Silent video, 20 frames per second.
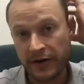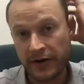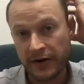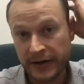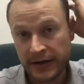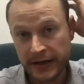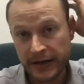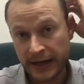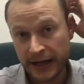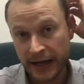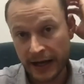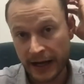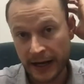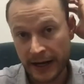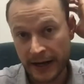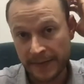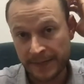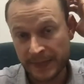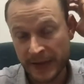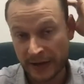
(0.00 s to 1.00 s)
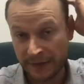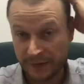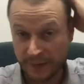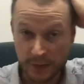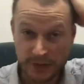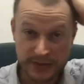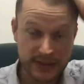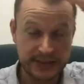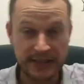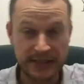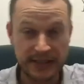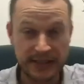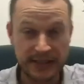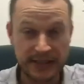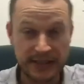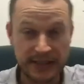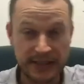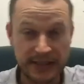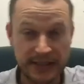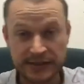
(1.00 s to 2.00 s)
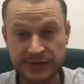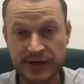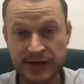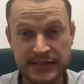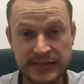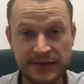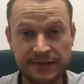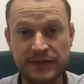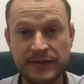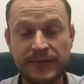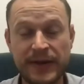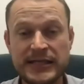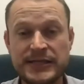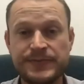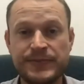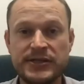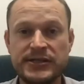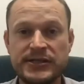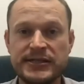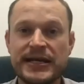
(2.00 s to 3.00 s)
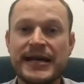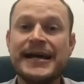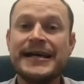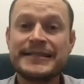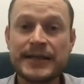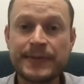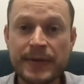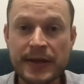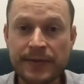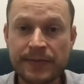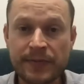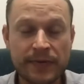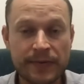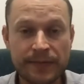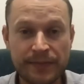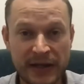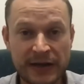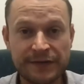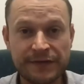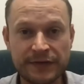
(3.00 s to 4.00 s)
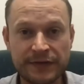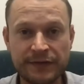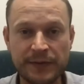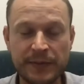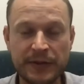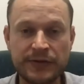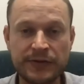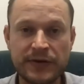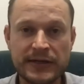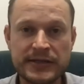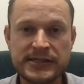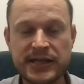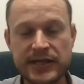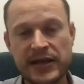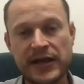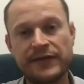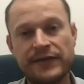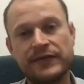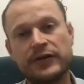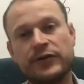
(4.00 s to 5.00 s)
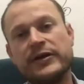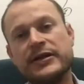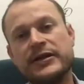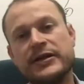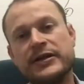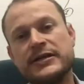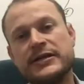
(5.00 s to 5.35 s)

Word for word: Um, and of course, it attracts different bat species. Some of them benefit from it, right? So they have increased,